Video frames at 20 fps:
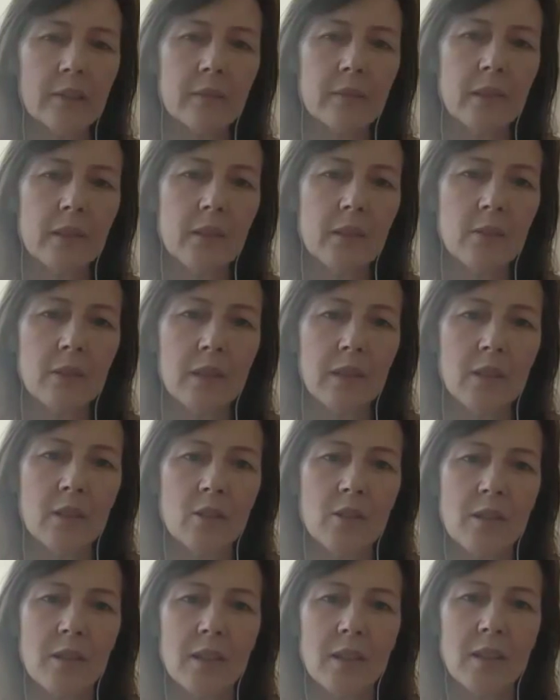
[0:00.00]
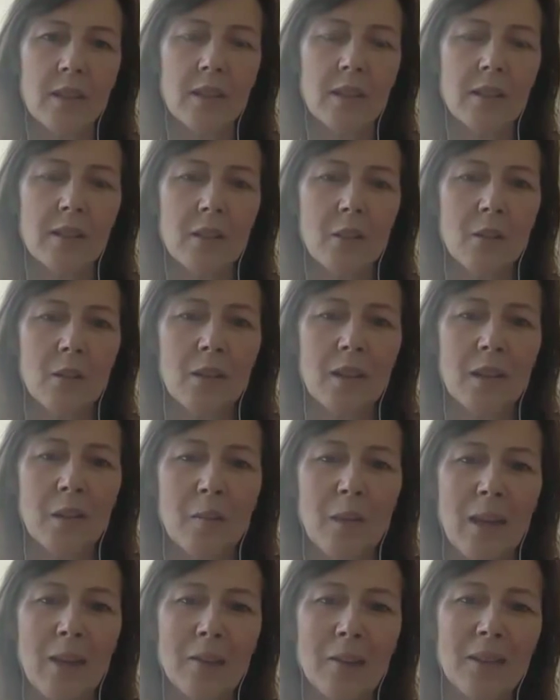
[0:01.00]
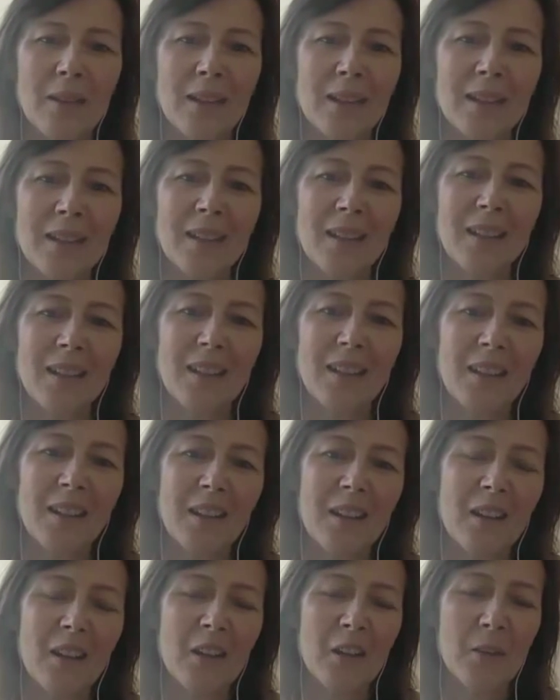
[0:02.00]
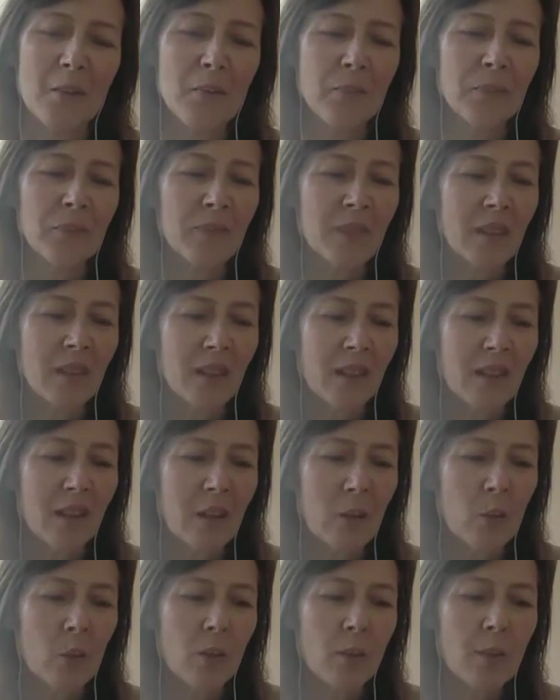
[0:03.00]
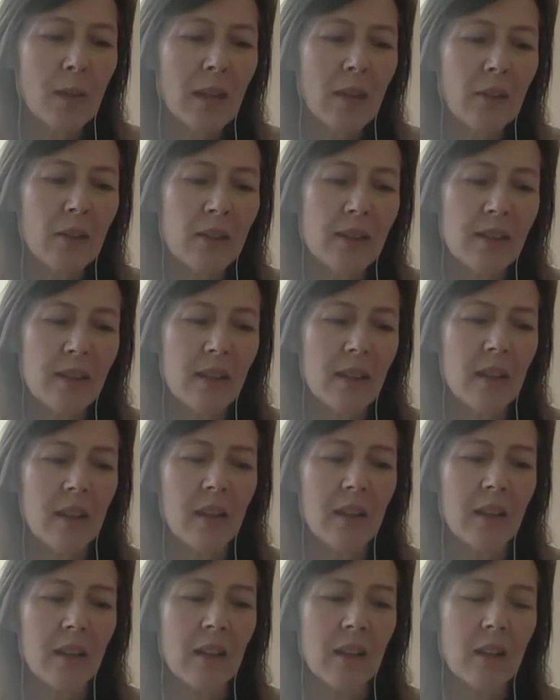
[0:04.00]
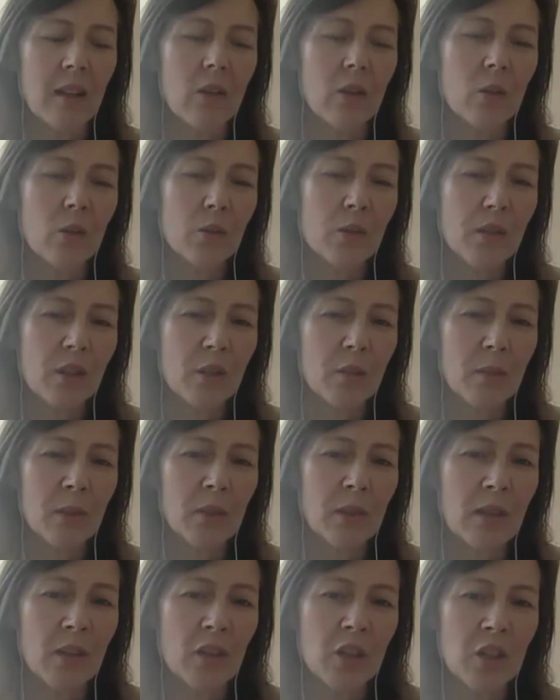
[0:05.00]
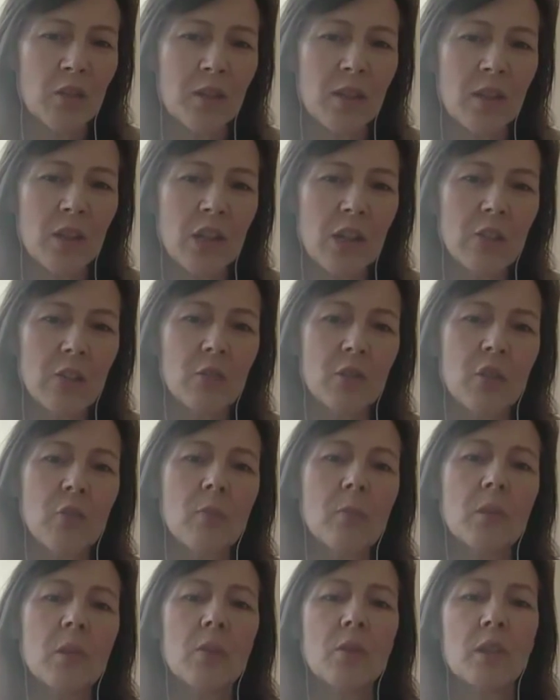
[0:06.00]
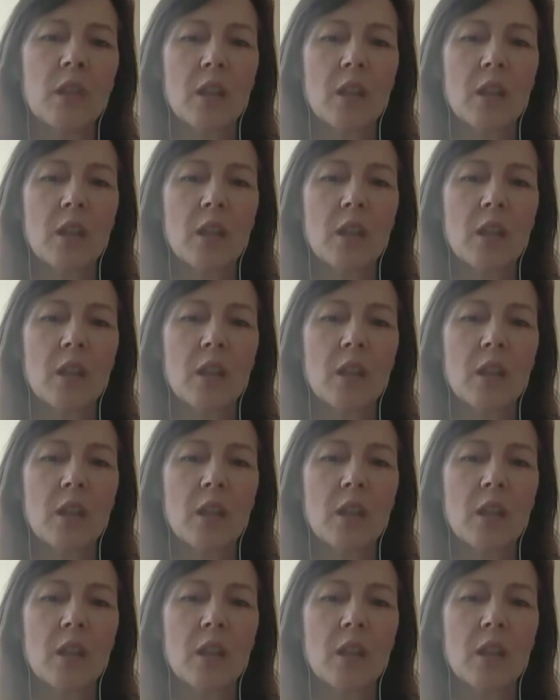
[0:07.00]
Okay, that's really interesting. I didn't know anything about that. What about autoimmune issues in general?